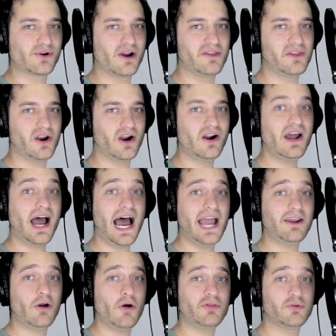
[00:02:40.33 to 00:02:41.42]
are in there, I
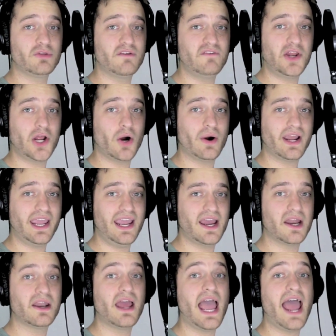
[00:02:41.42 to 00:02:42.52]
go through the video
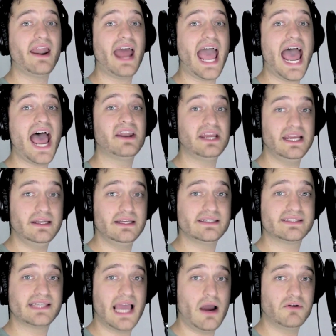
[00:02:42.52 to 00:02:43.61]
again and add any
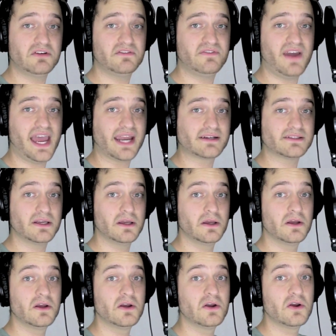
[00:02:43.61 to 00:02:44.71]
sound effect.
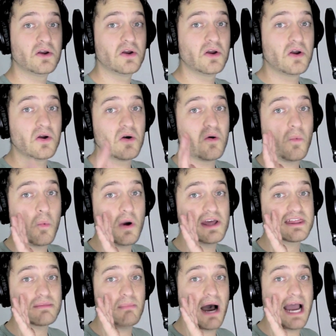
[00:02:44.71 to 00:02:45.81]

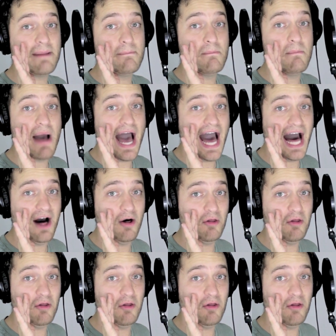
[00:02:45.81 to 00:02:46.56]
With my mouth.